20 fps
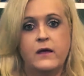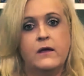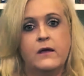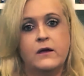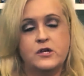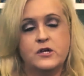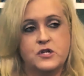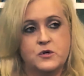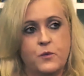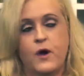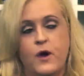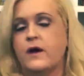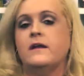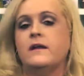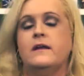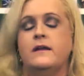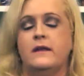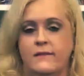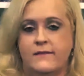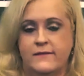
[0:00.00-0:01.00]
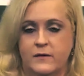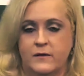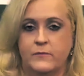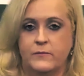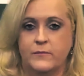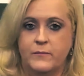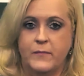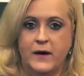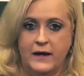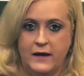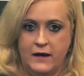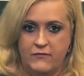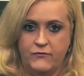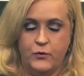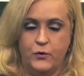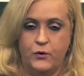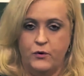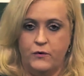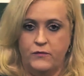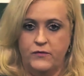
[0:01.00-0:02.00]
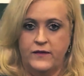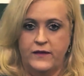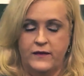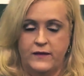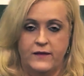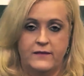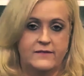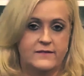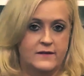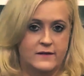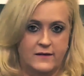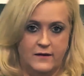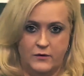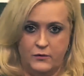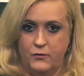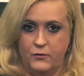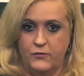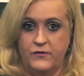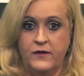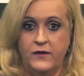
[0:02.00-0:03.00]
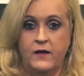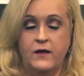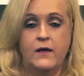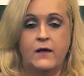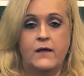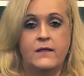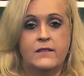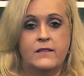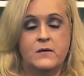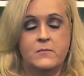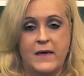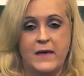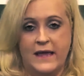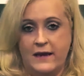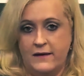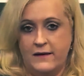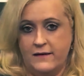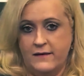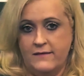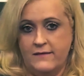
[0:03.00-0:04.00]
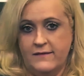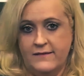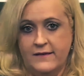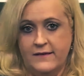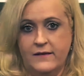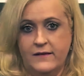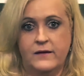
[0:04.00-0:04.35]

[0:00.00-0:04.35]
Because you are going to need some money for the incidentals, the maintenance,